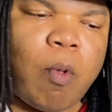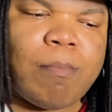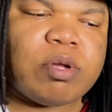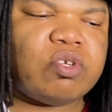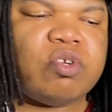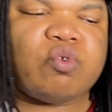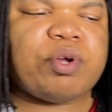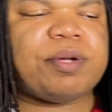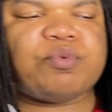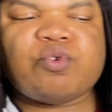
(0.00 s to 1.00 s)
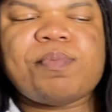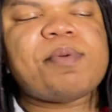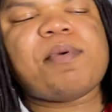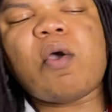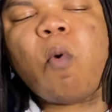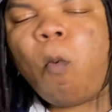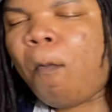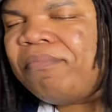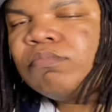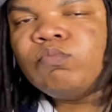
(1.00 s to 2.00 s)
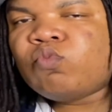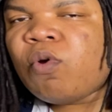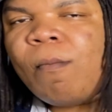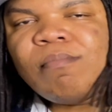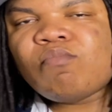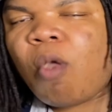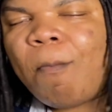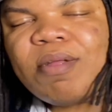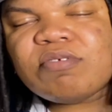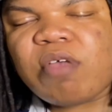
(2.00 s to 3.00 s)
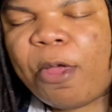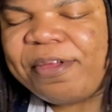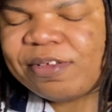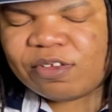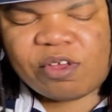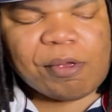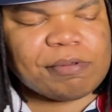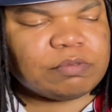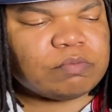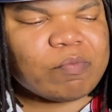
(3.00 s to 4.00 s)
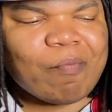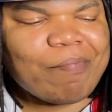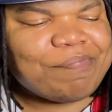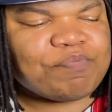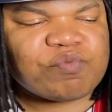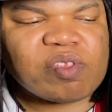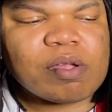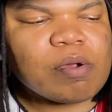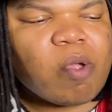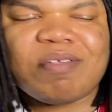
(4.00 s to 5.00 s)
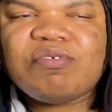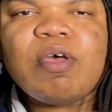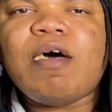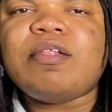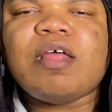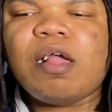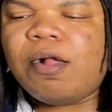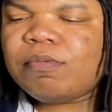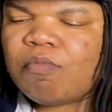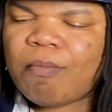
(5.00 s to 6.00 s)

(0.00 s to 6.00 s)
But you straight up tripping, bro. But it's all good. It's all love.